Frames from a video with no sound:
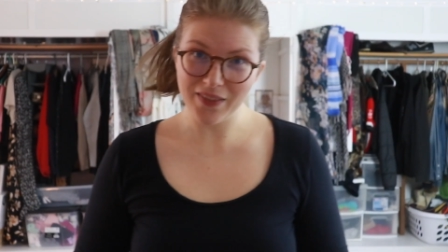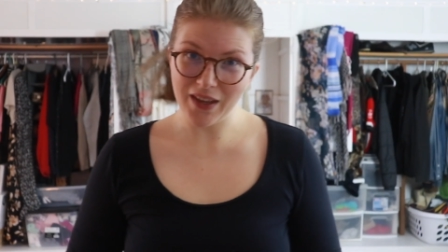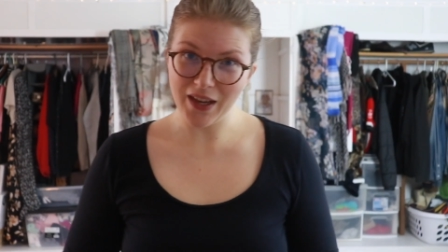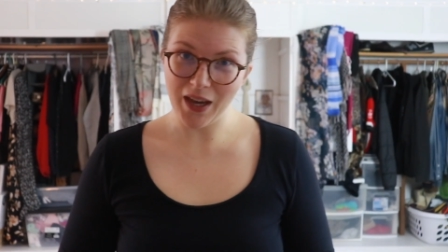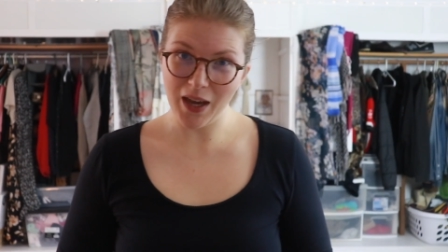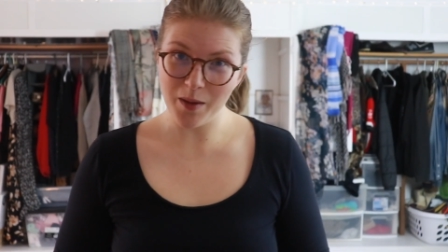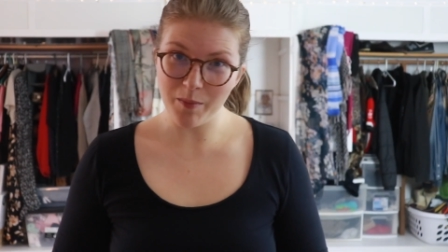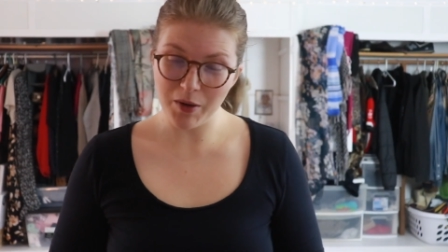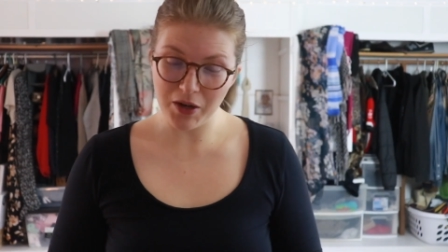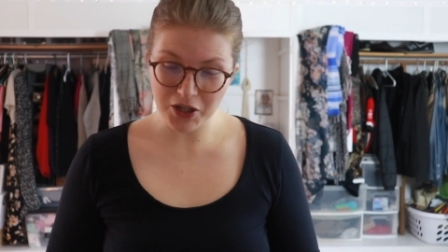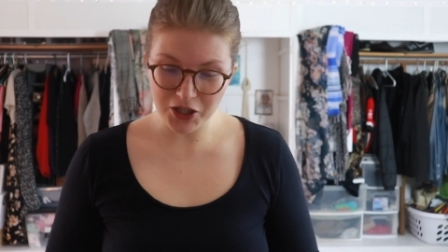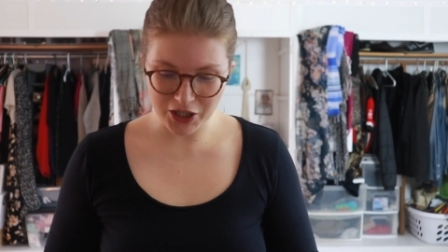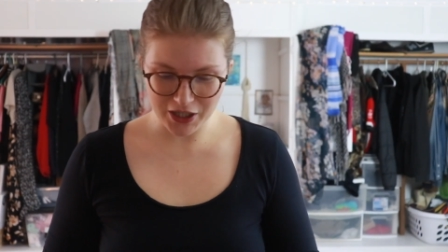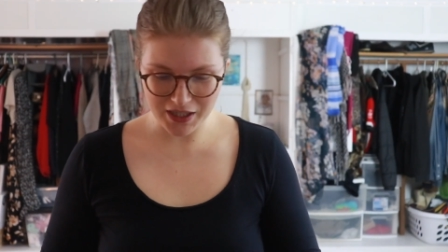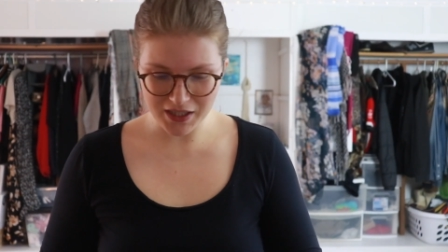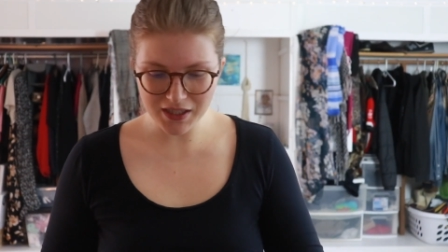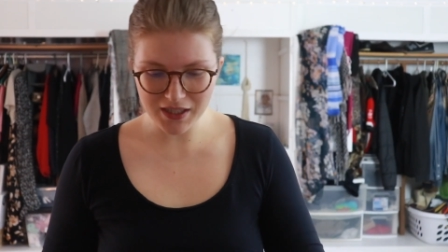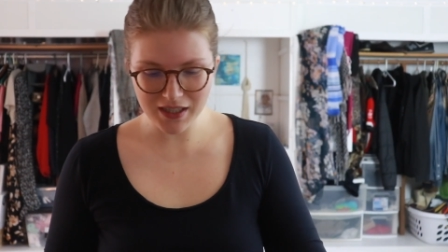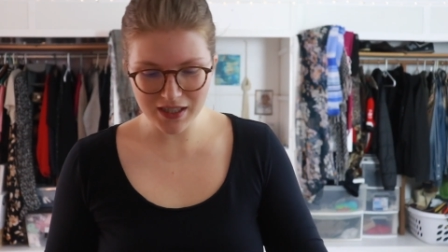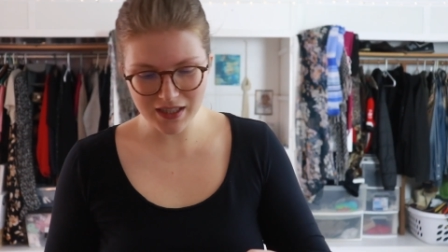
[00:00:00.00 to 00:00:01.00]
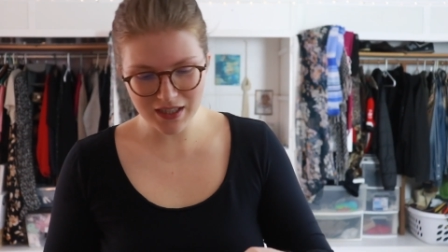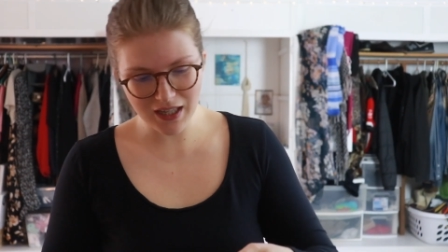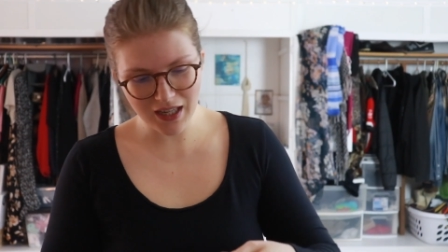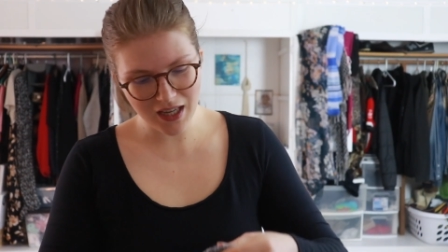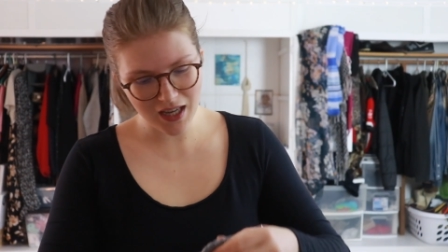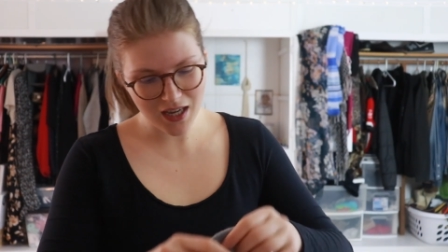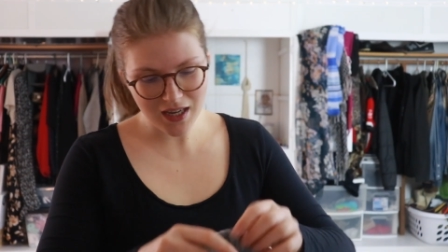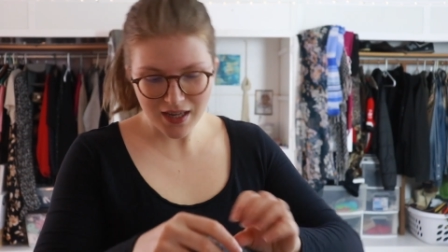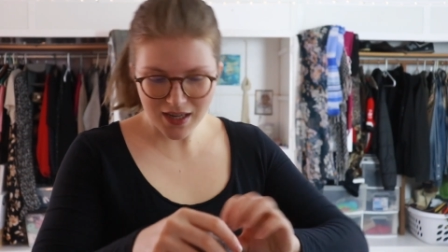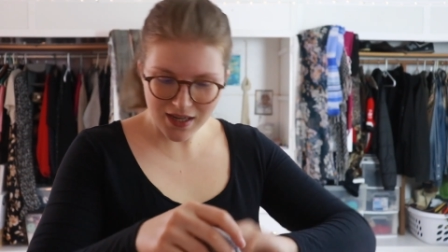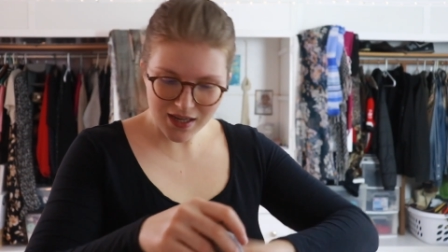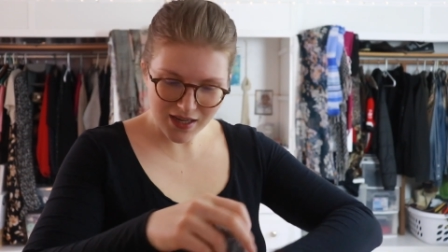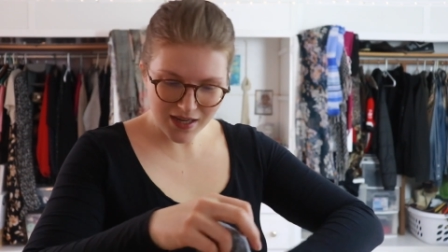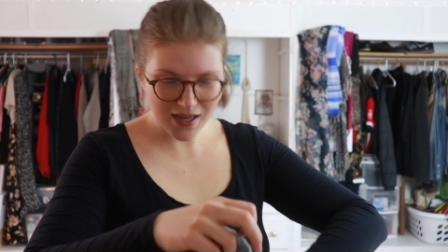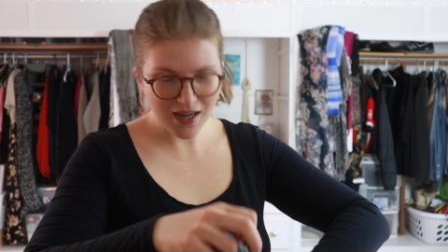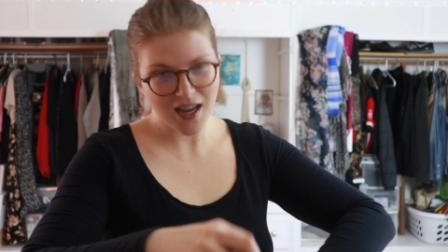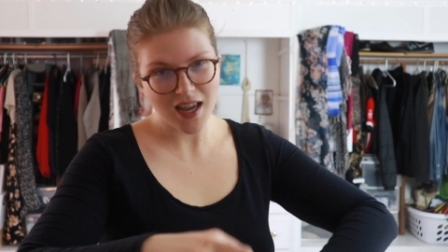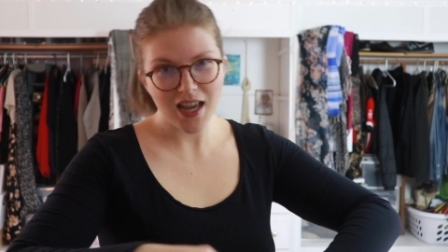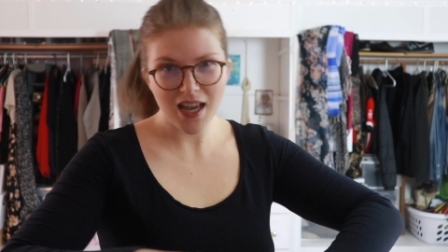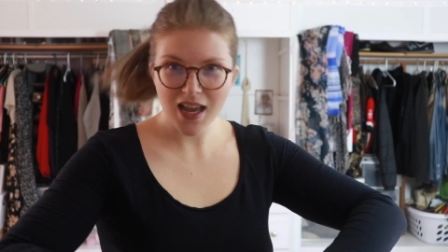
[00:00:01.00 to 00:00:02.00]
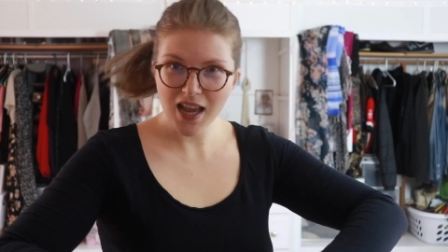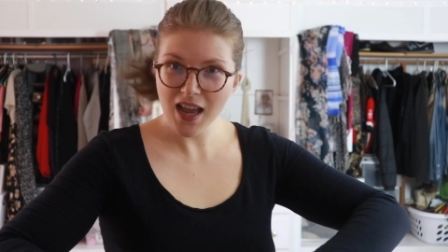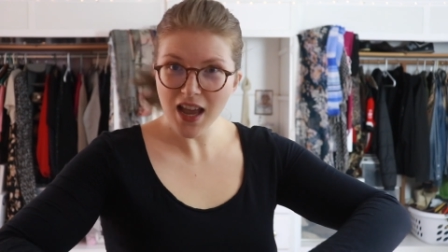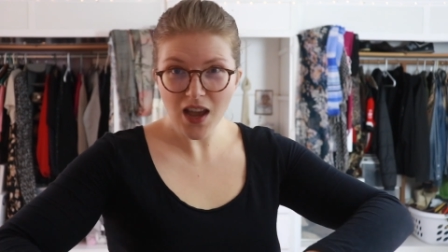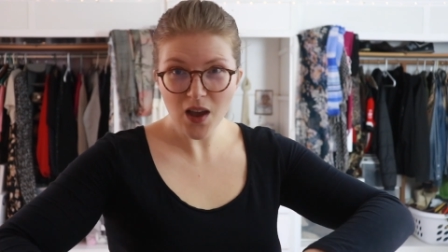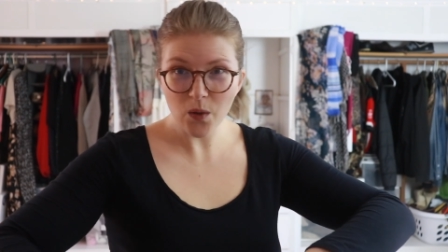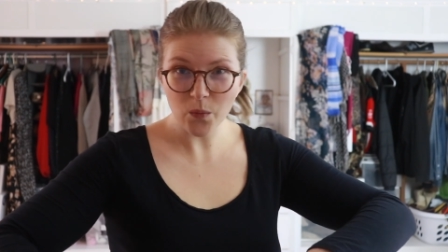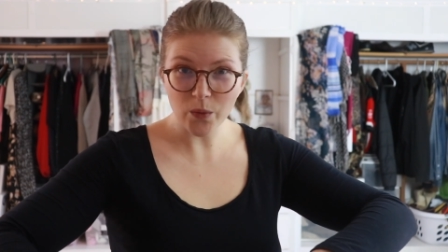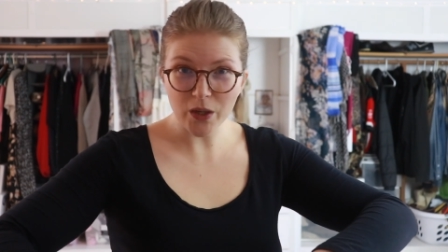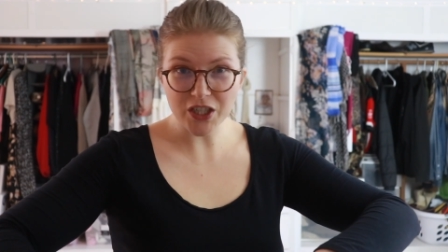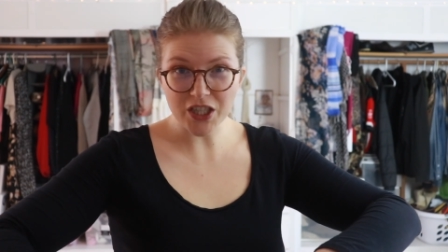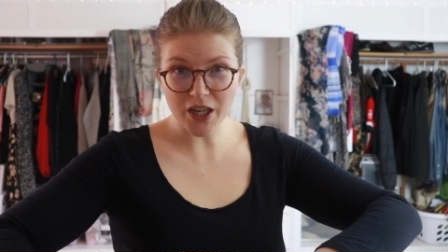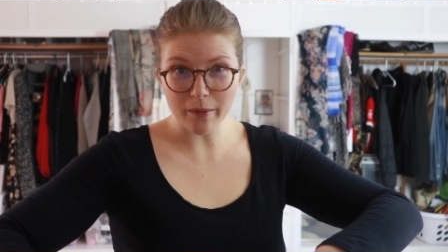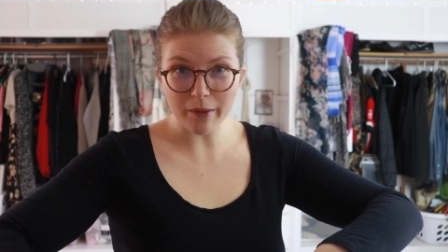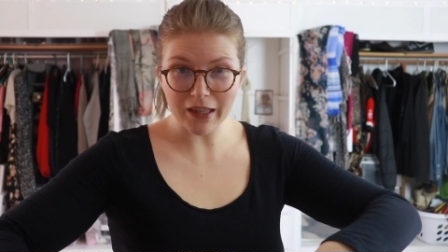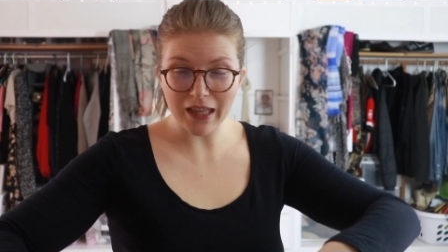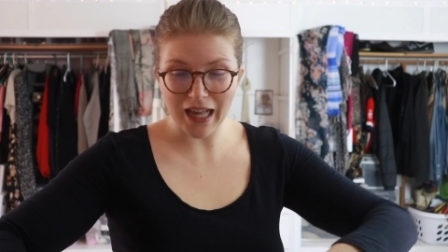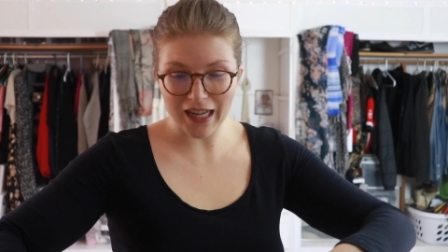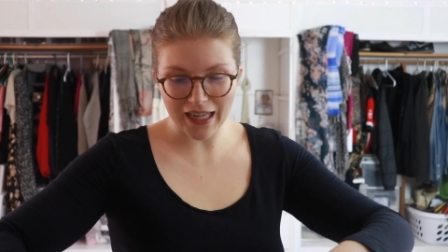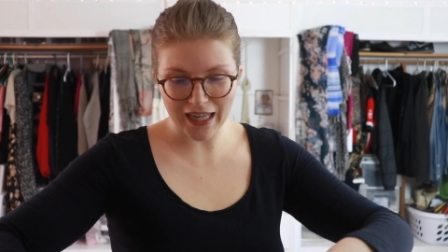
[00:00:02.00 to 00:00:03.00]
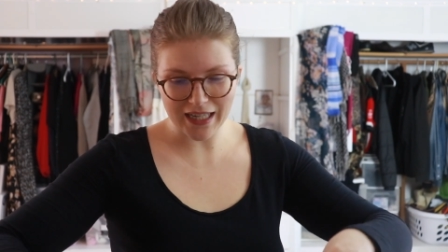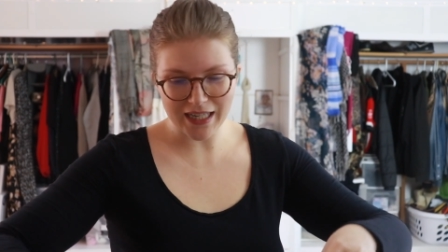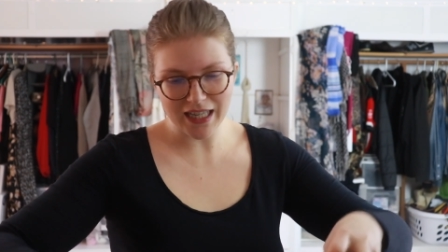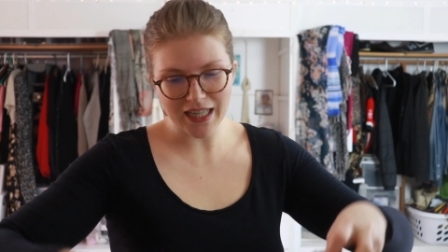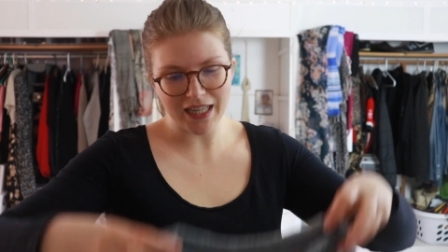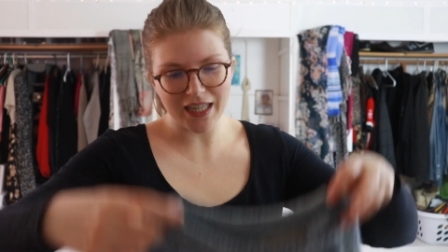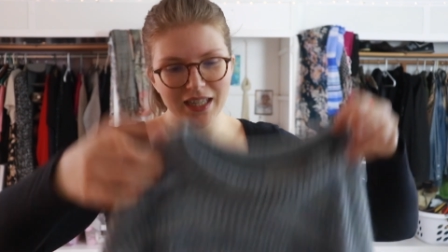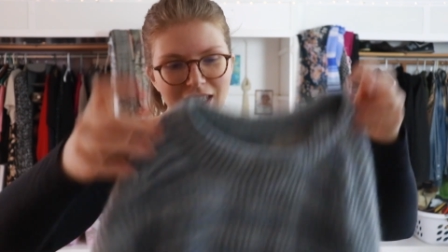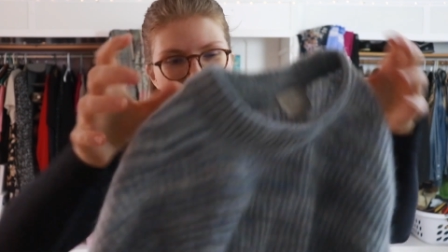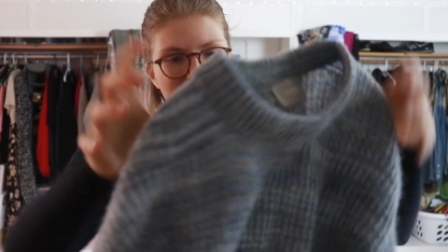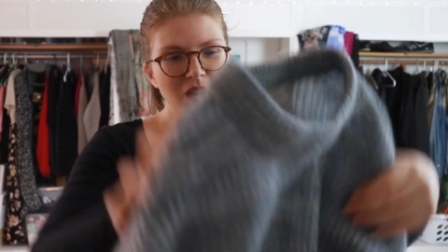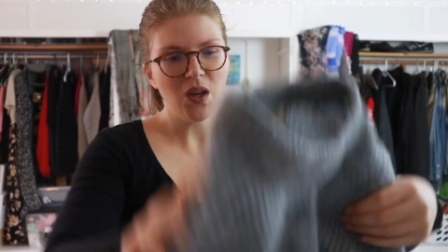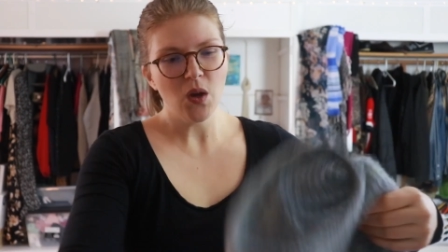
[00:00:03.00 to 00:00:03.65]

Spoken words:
thing I purchased, which I'm glad I did,